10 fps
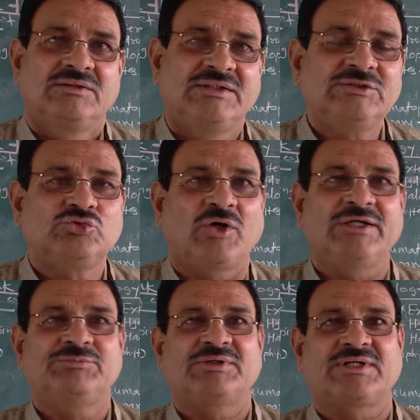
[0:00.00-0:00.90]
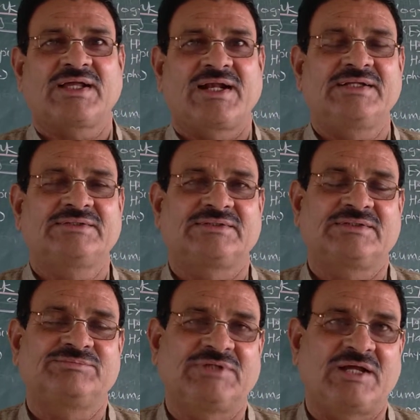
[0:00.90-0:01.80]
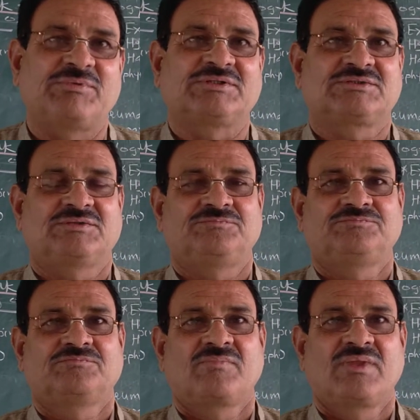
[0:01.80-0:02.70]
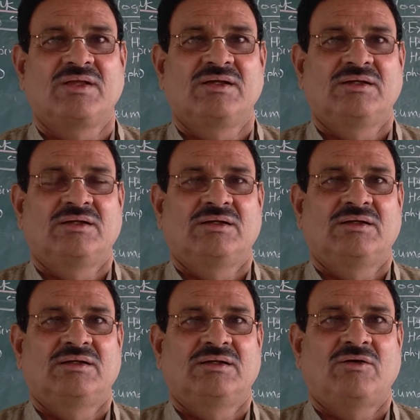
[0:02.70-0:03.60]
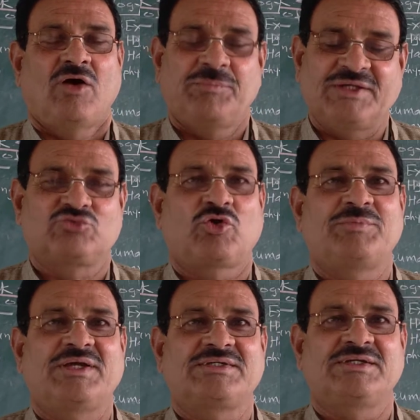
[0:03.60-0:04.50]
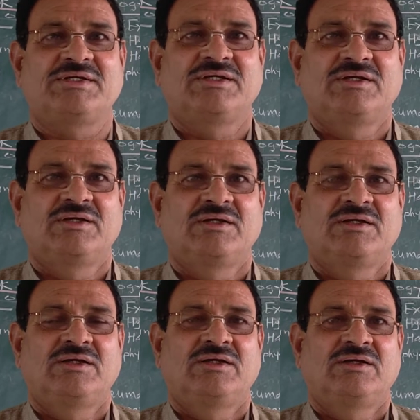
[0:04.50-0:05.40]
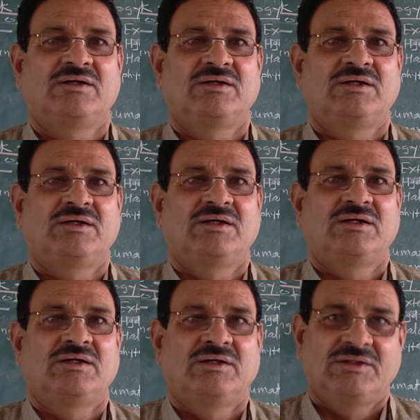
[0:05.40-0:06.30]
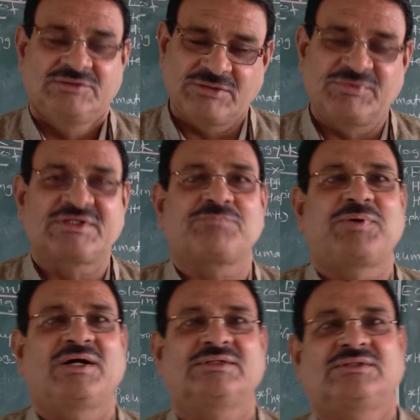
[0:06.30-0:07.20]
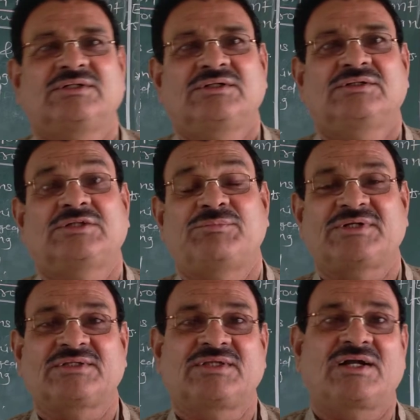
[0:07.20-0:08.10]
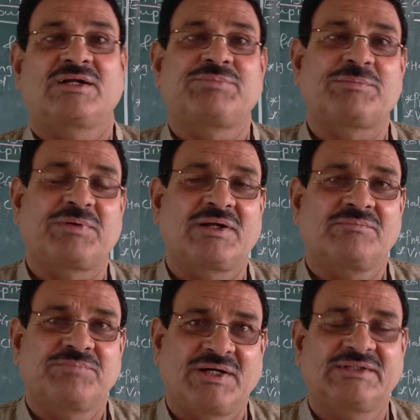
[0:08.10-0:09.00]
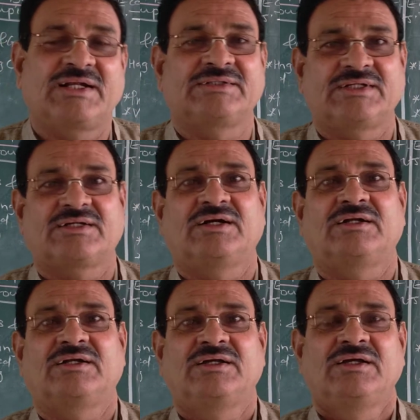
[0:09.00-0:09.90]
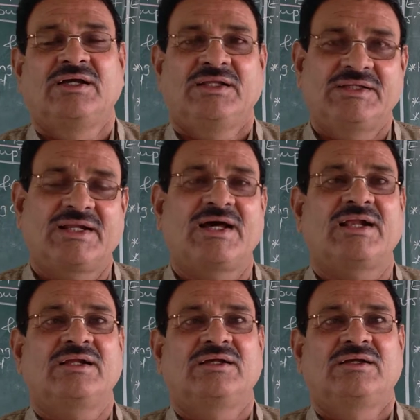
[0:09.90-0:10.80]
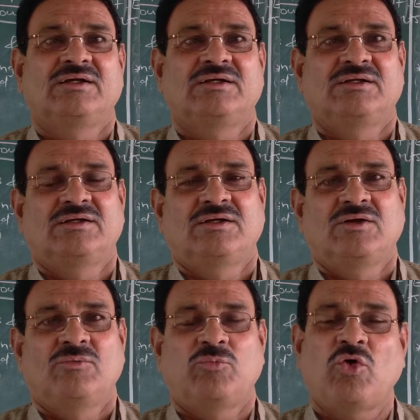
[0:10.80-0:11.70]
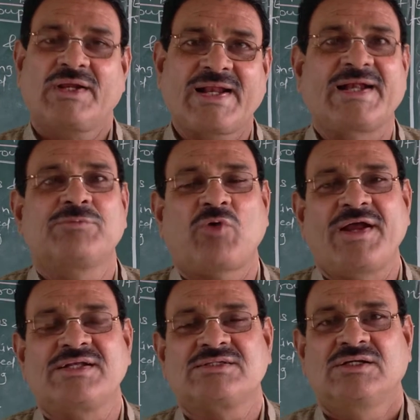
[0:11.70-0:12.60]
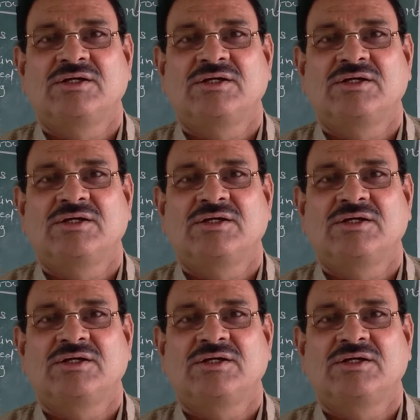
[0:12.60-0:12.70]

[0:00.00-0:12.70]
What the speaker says: this choice-based credit system syllabus of SYBSE semester first, semester third paper first and second, there are 4 credit points,